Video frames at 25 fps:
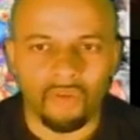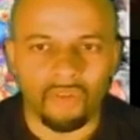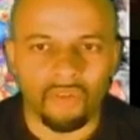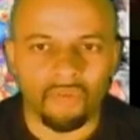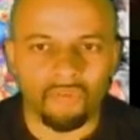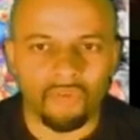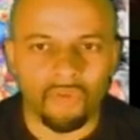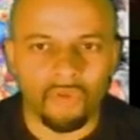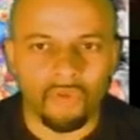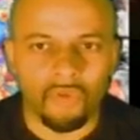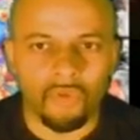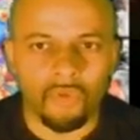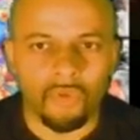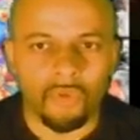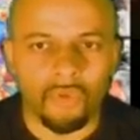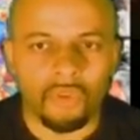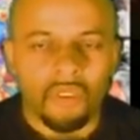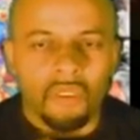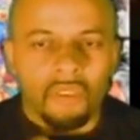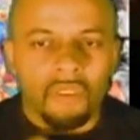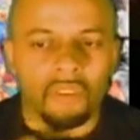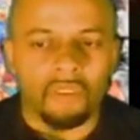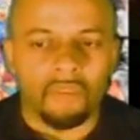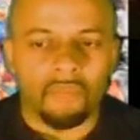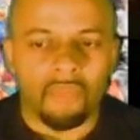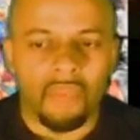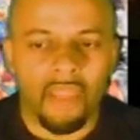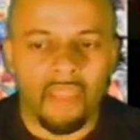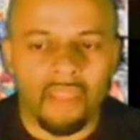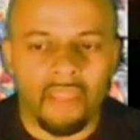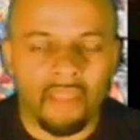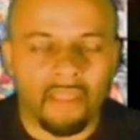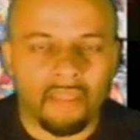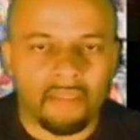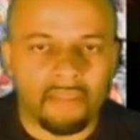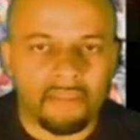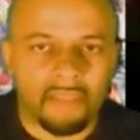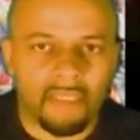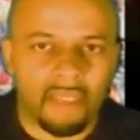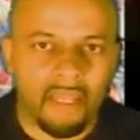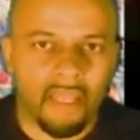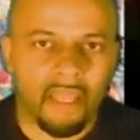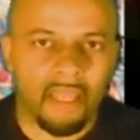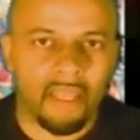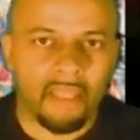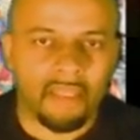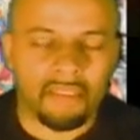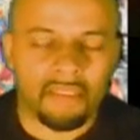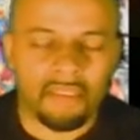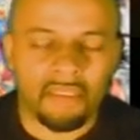of you who couldn't make it
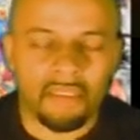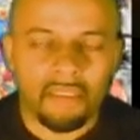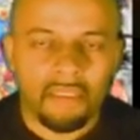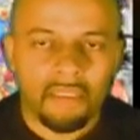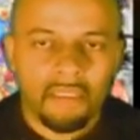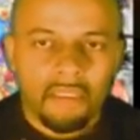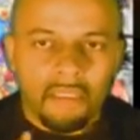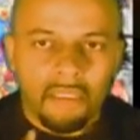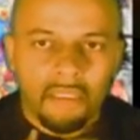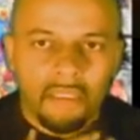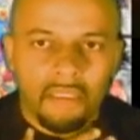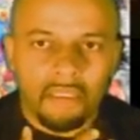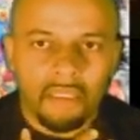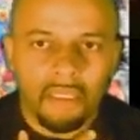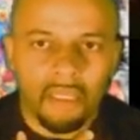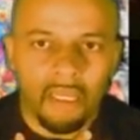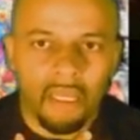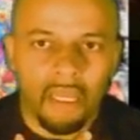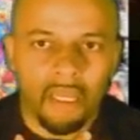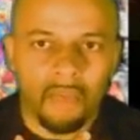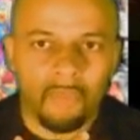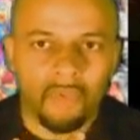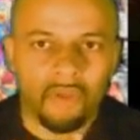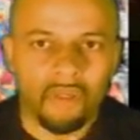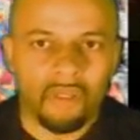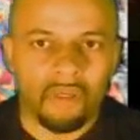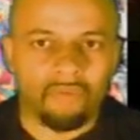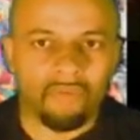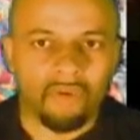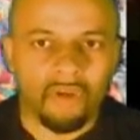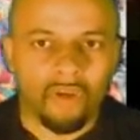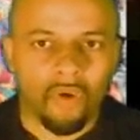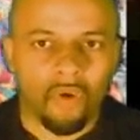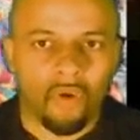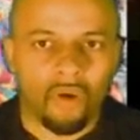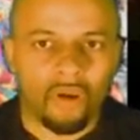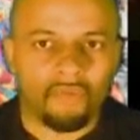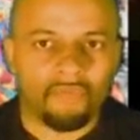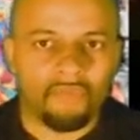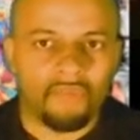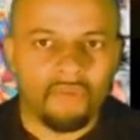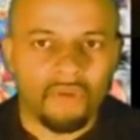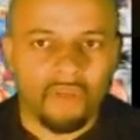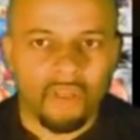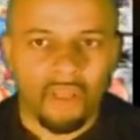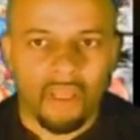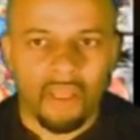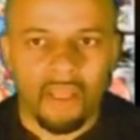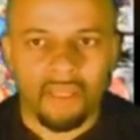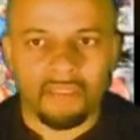tonight, I'm gonna record it for
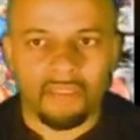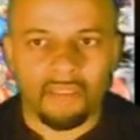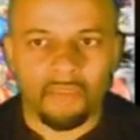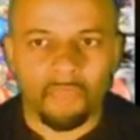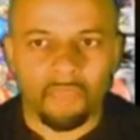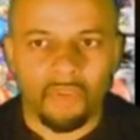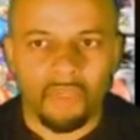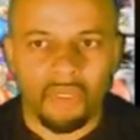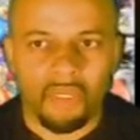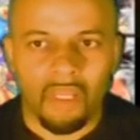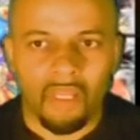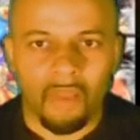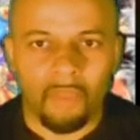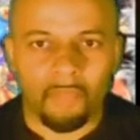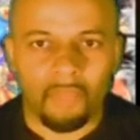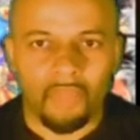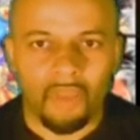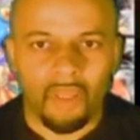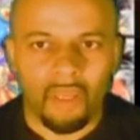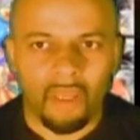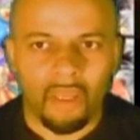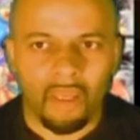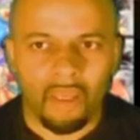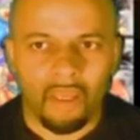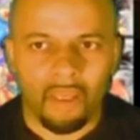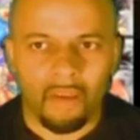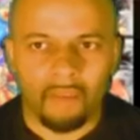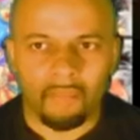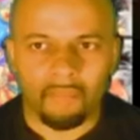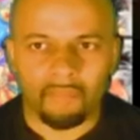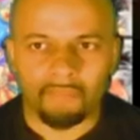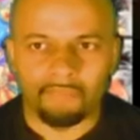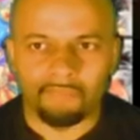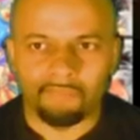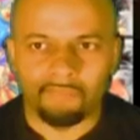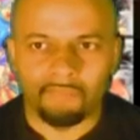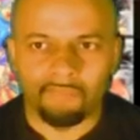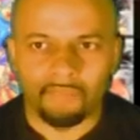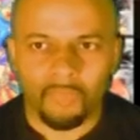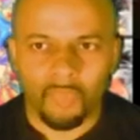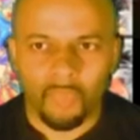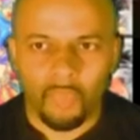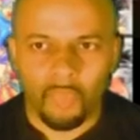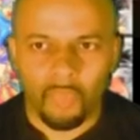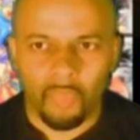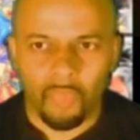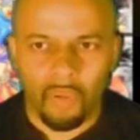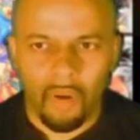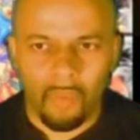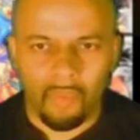you guys and put it up um,
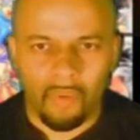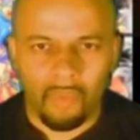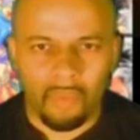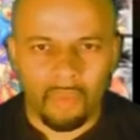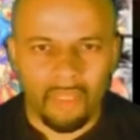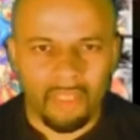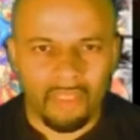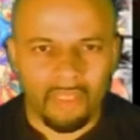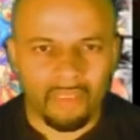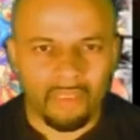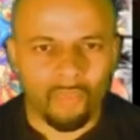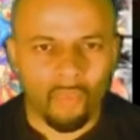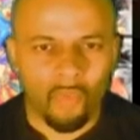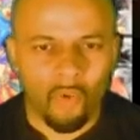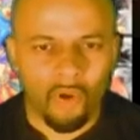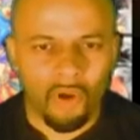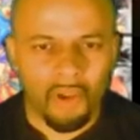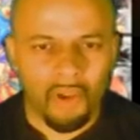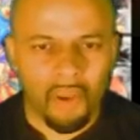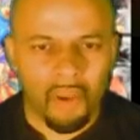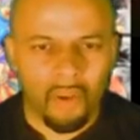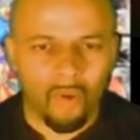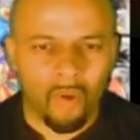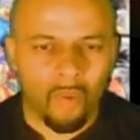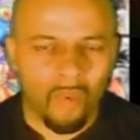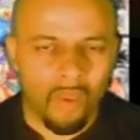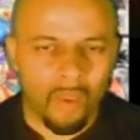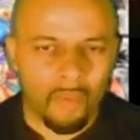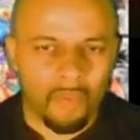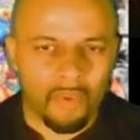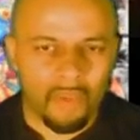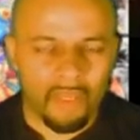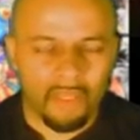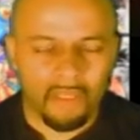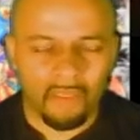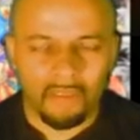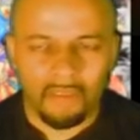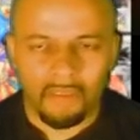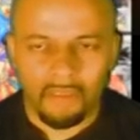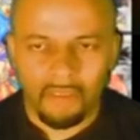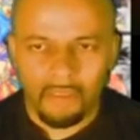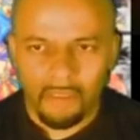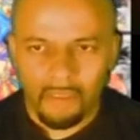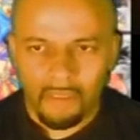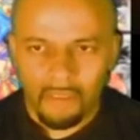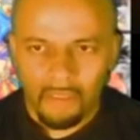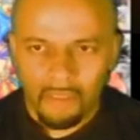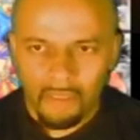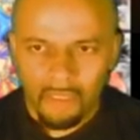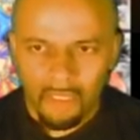probably in the morning or maybe,
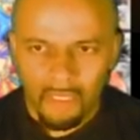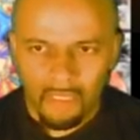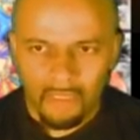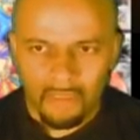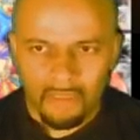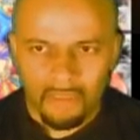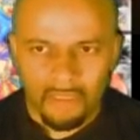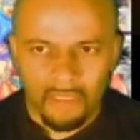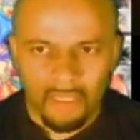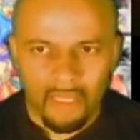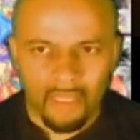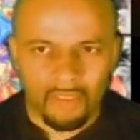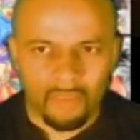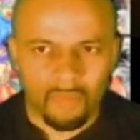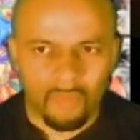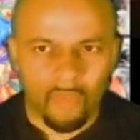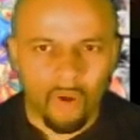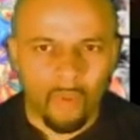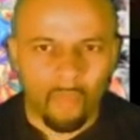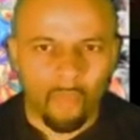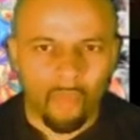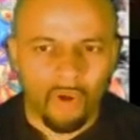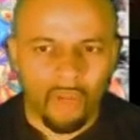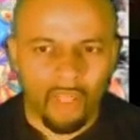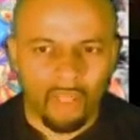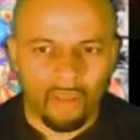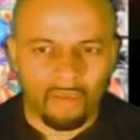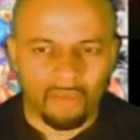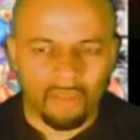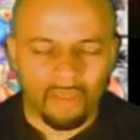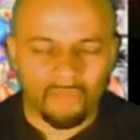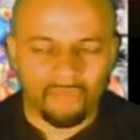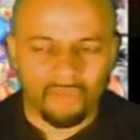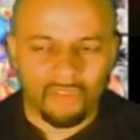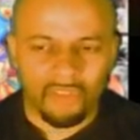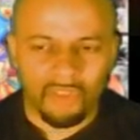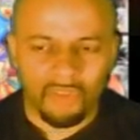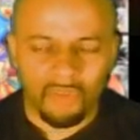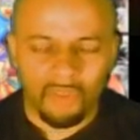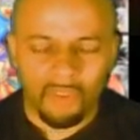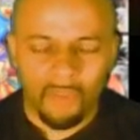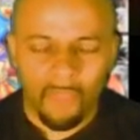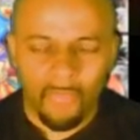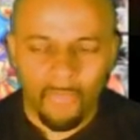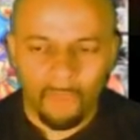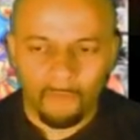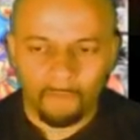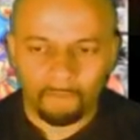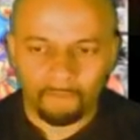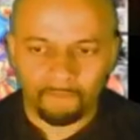uh, yeah, tomorrow morning. I'll definitely do
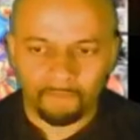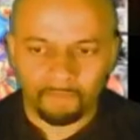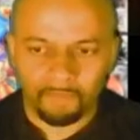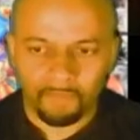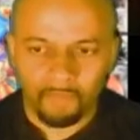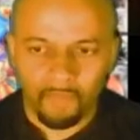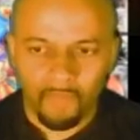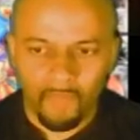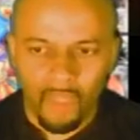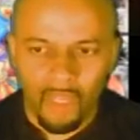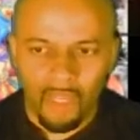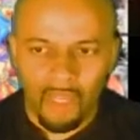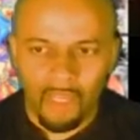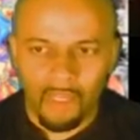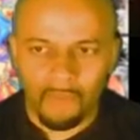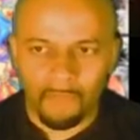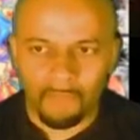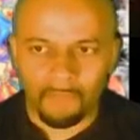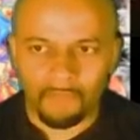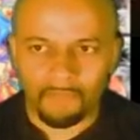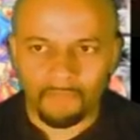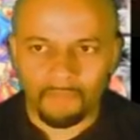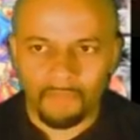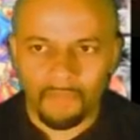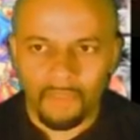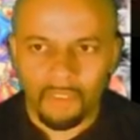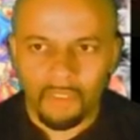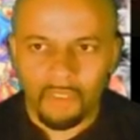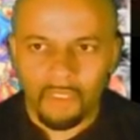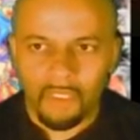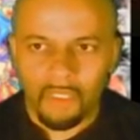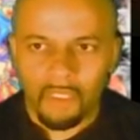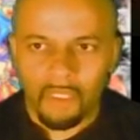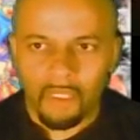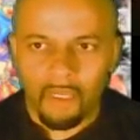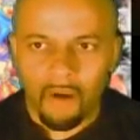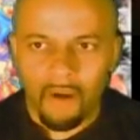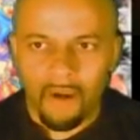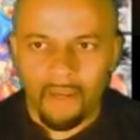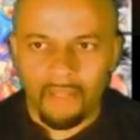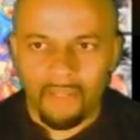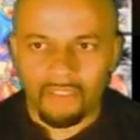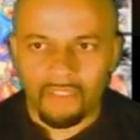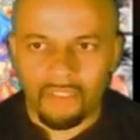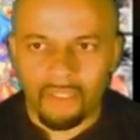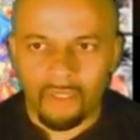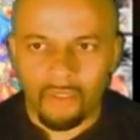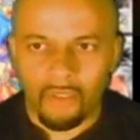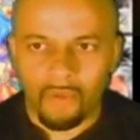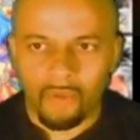it. Um, all right,
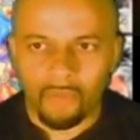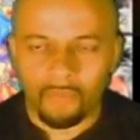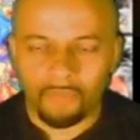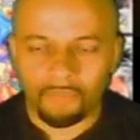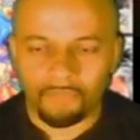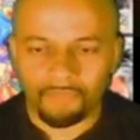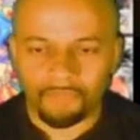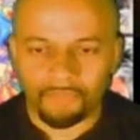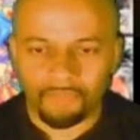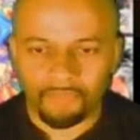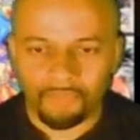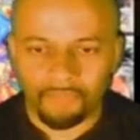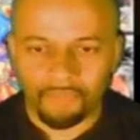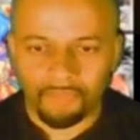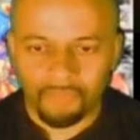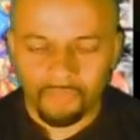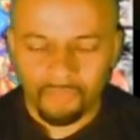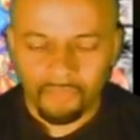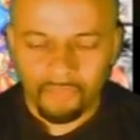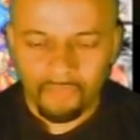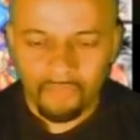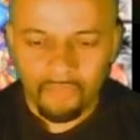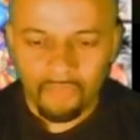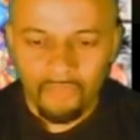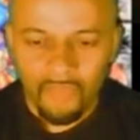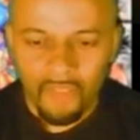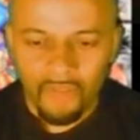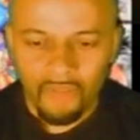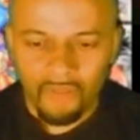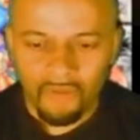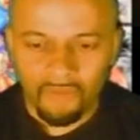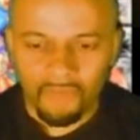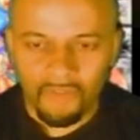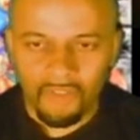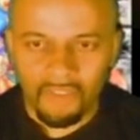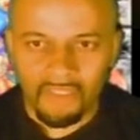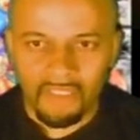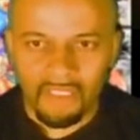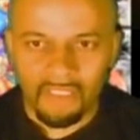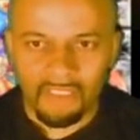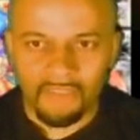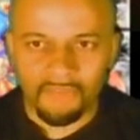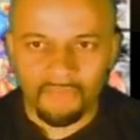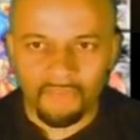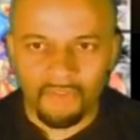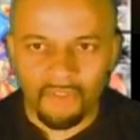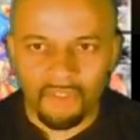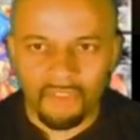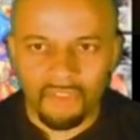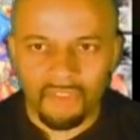so so first things
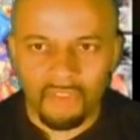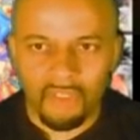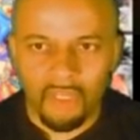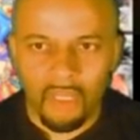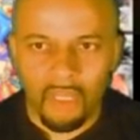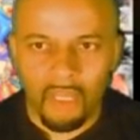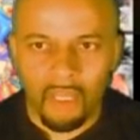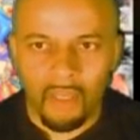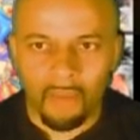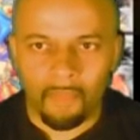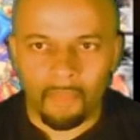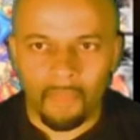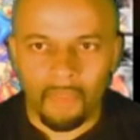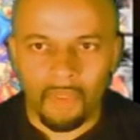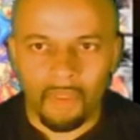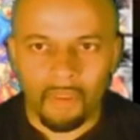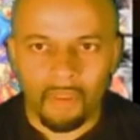first. Um,